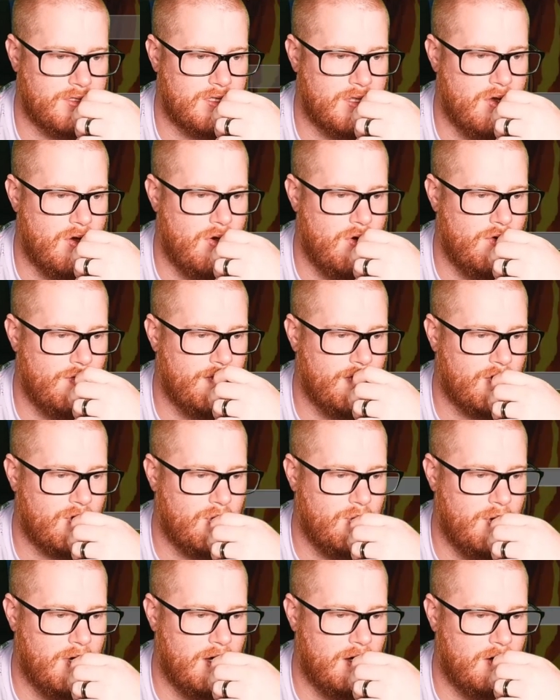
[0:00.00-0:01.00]
the
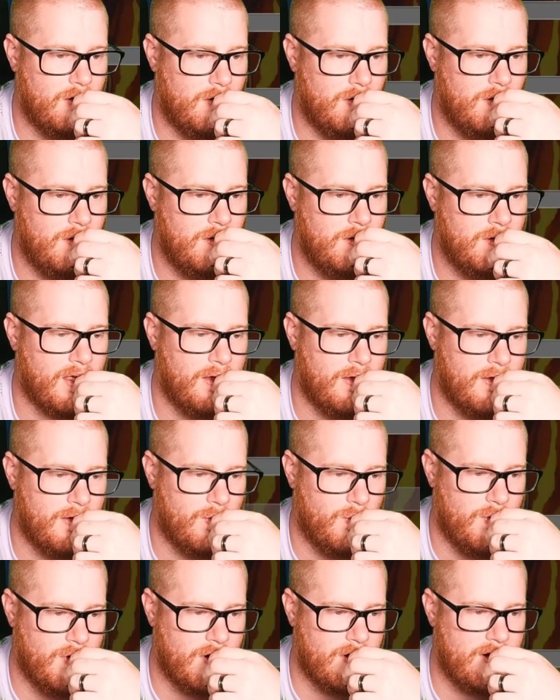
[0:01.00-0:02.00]
Overquill.
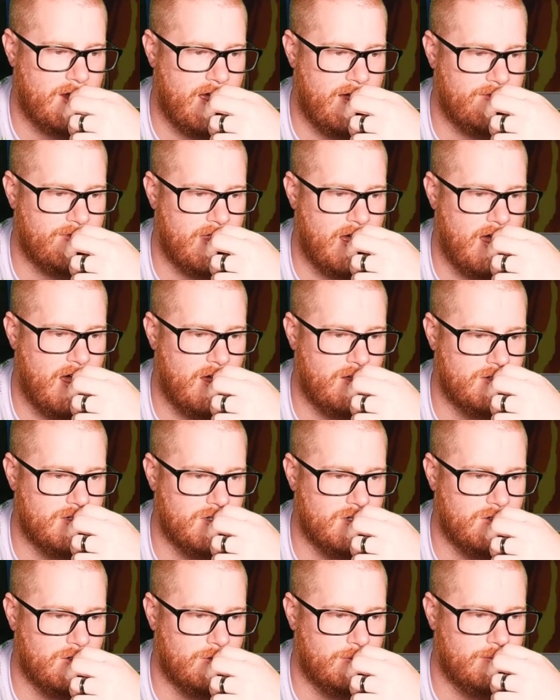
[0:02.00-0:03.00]
We already have the
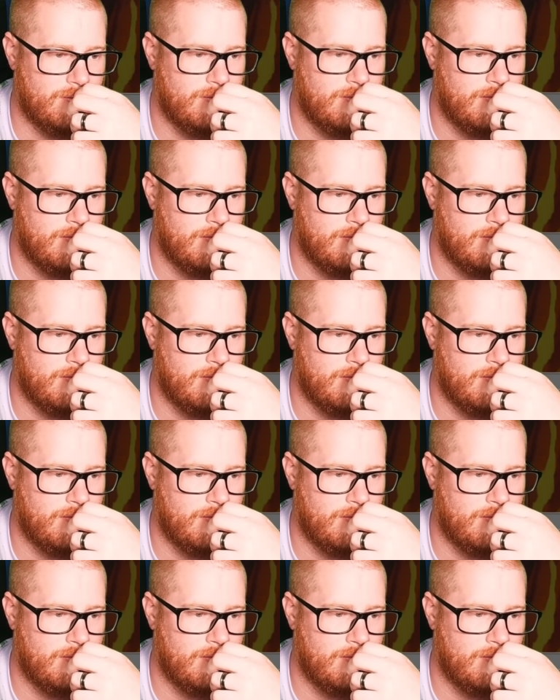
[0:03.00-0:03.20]
Houndoom.